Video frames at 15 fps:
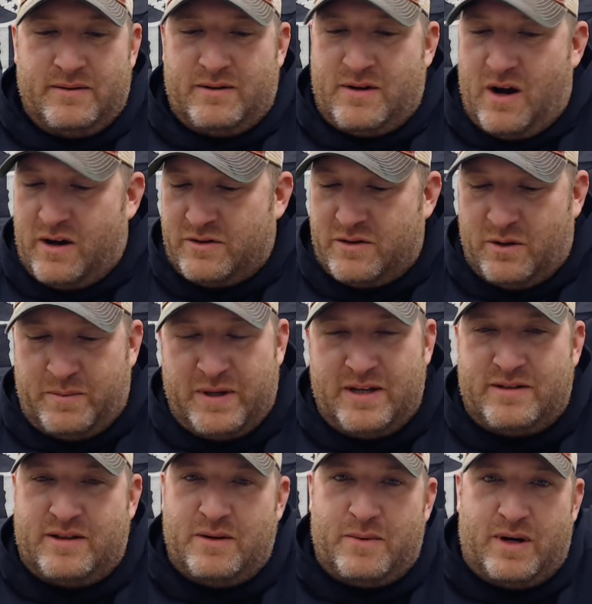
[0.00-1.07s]
console,
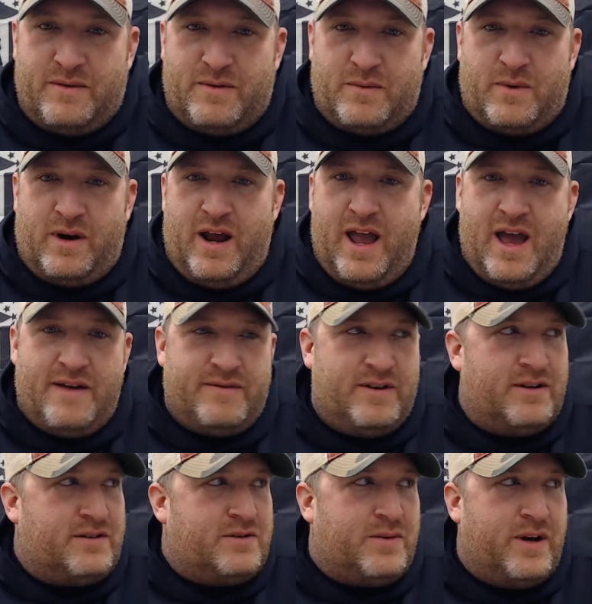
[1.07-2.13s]
PC, whatever you want to have
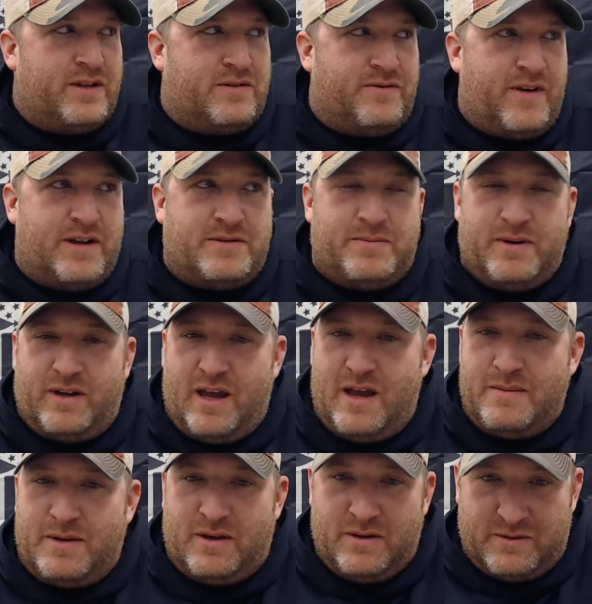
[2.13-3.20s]
it, Twitch, Facebook,
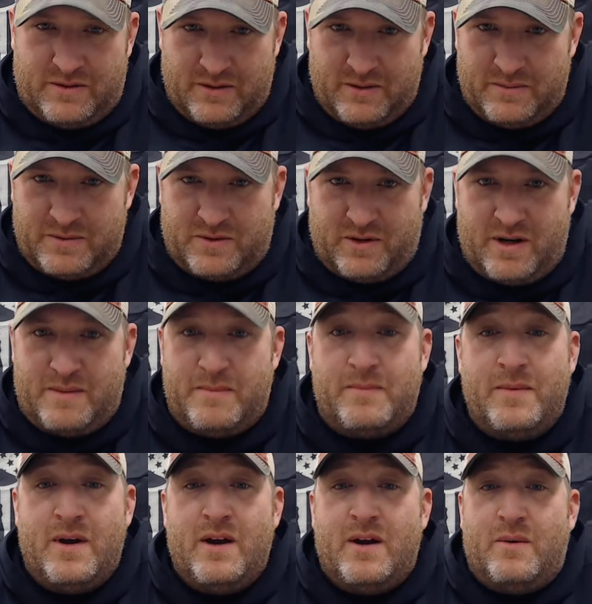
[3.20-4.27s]
gaming, YouTube,
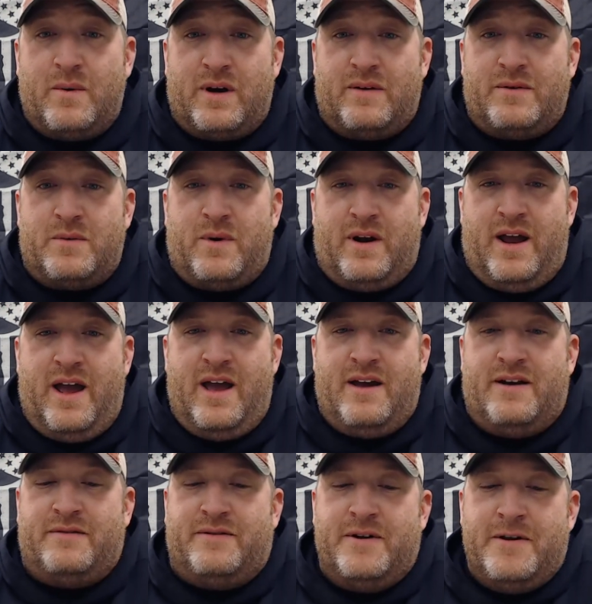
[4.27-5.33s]
stream, whatever you want to
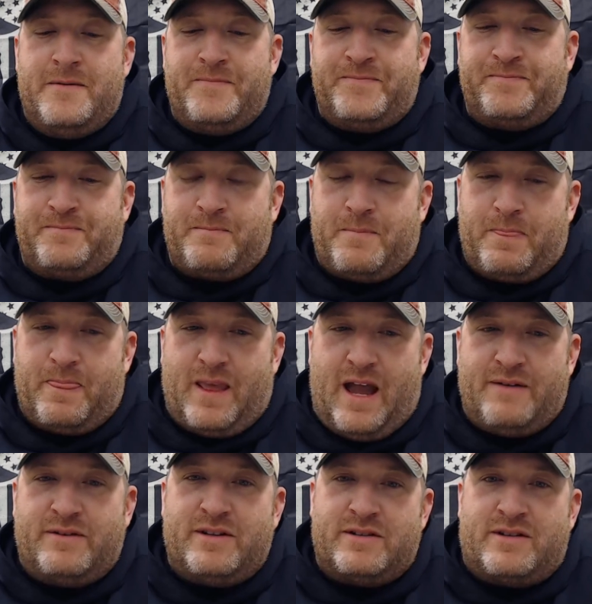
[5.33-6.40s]
have.
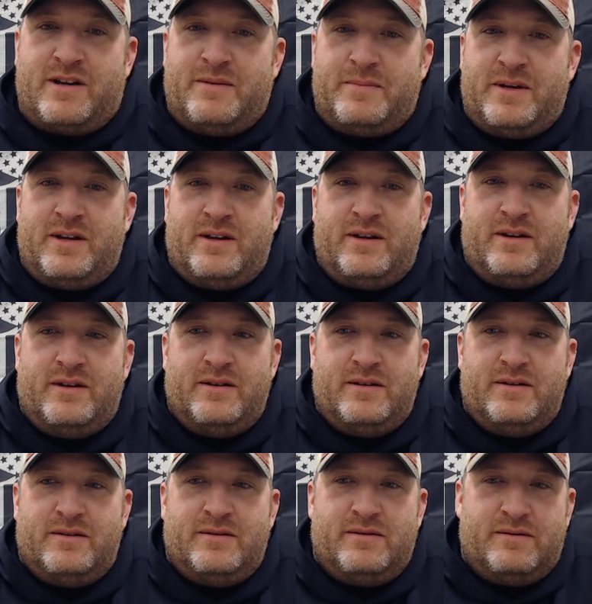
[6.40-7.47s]
Everything's going to be
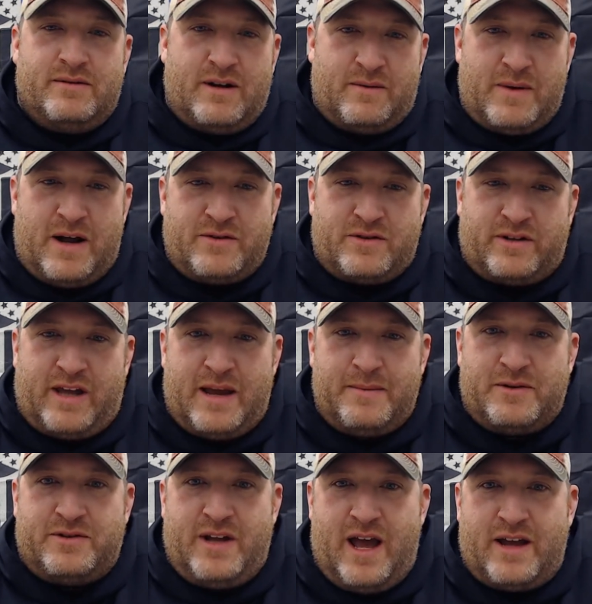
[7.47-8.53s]
around your
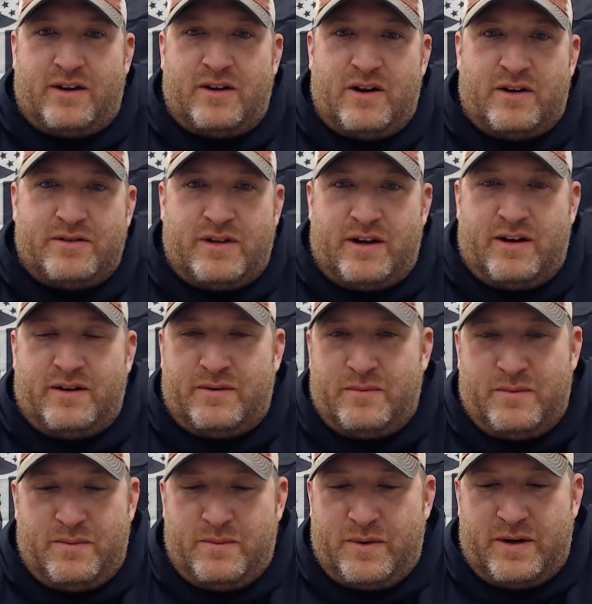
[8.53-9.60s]
gamer's tag, your call sign,
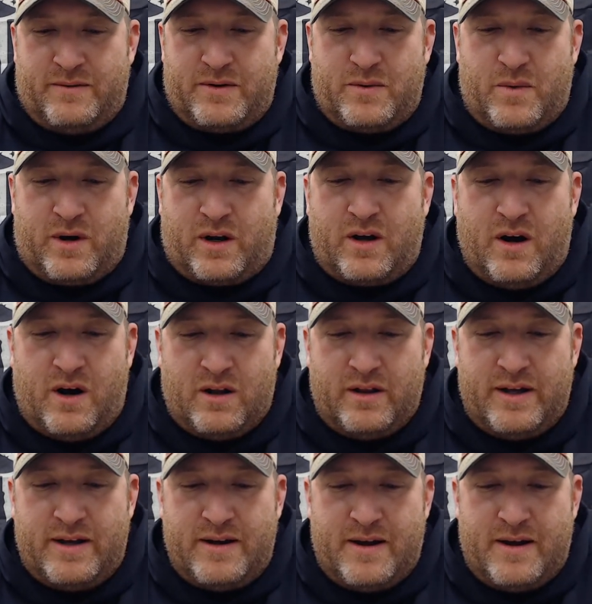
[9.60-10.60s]
whatever you want to call it.